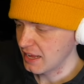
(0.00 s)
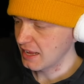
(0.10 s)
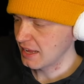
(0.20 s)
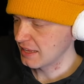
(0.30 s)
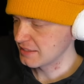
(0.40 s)

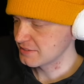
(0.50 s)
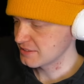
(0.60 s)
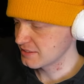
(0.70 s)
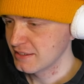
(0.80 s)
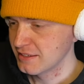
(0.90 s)
And
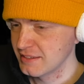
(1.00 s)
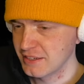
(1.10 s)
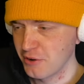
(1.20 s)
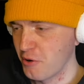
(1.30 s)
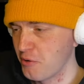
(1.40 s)
yeah,
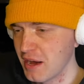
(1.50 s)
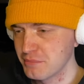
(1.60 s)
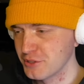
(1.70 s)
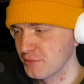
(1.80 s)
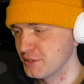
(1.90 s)
the whole
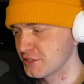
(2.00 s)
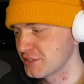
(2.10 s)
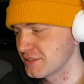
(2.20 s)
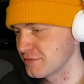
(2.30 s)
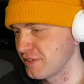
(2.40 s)
episode we were
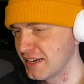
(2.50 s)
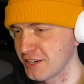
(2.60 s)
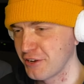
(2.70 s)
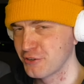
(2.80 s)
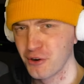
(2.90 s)
just finding
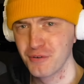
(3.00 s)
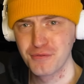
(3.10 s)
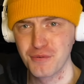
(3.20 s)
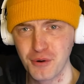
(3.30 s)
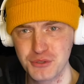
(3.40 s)
a girl
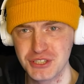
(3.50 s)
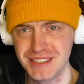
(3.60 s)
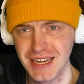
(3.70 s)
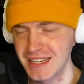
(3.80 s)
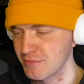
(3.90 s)
for
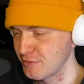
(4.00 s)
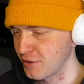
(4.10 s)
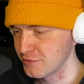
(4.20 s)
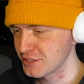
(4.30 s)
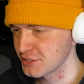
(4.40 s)
Roshi, and then we
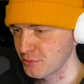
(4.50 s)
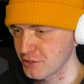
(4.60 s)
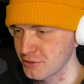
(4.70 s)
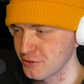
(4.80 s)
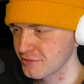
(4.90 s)
found this one
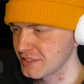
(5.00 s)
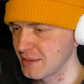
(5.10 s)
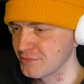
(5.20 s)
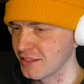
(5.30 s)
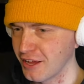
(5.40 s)
girl
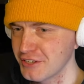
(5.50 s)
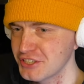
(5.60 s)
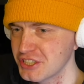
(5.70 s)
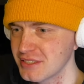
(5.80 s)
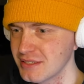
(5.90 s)
named
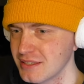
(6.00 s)
Lunch,